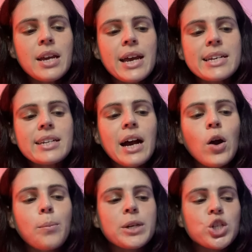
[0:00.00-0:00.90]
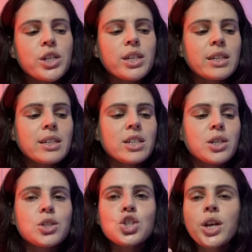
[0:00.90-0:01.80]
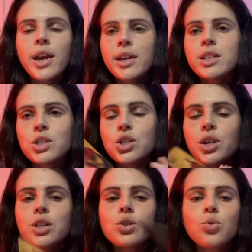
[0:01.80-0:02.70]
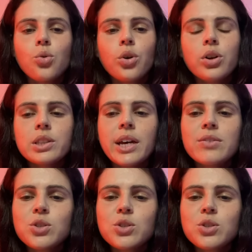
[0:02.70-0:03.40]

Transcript: and how much it can change your life.